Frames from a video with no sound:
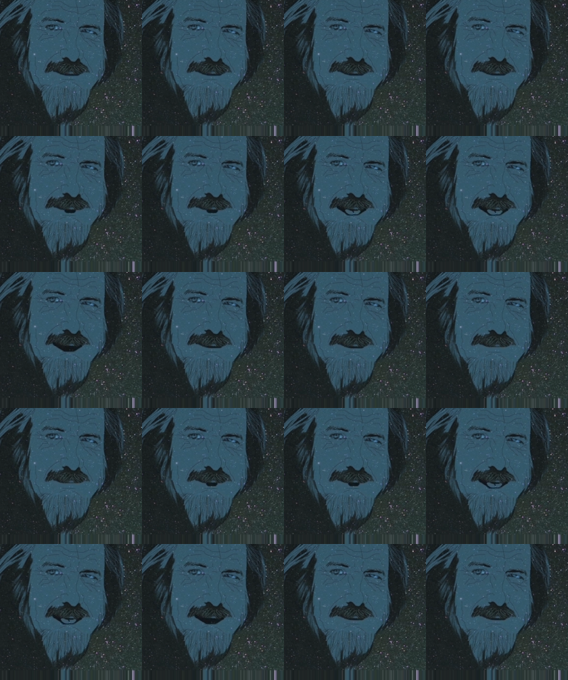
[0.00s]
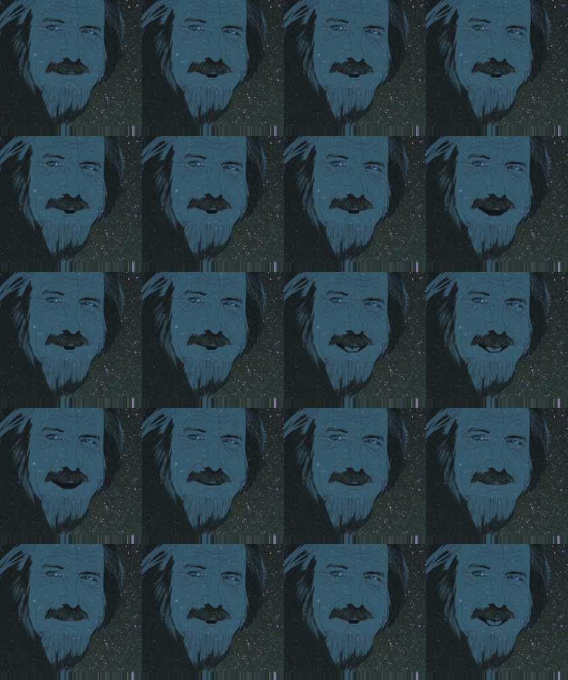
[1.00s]
because you never know what
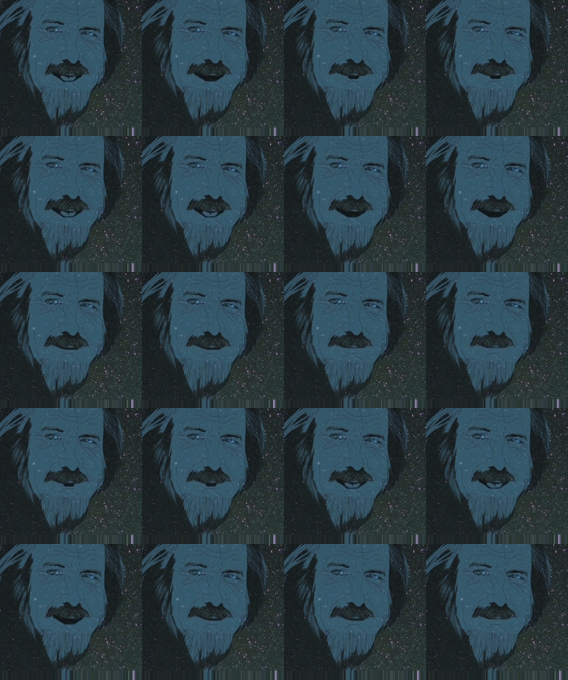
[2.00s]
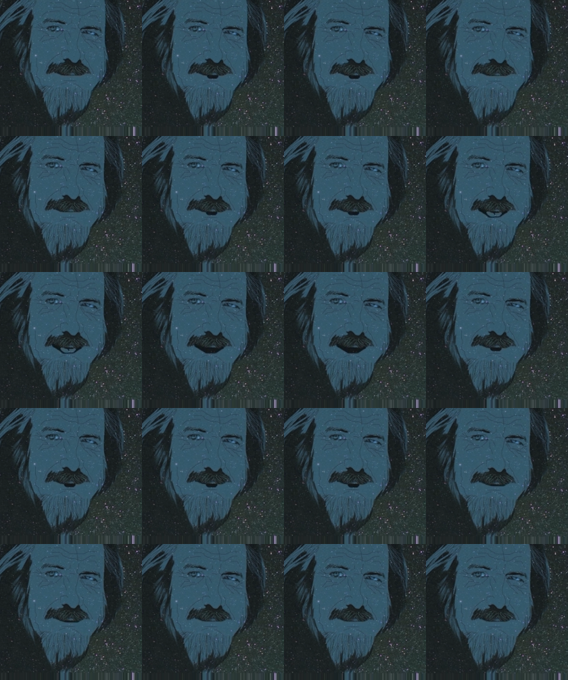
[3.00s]
will be the consequences of a
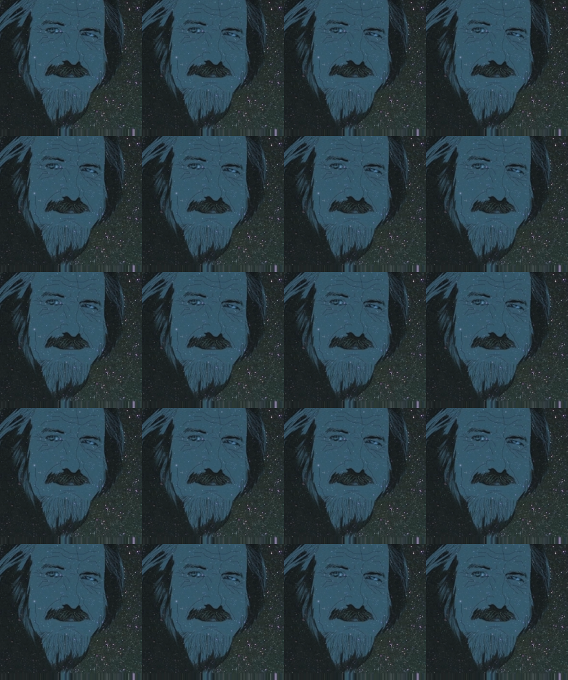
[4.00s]
misfortune,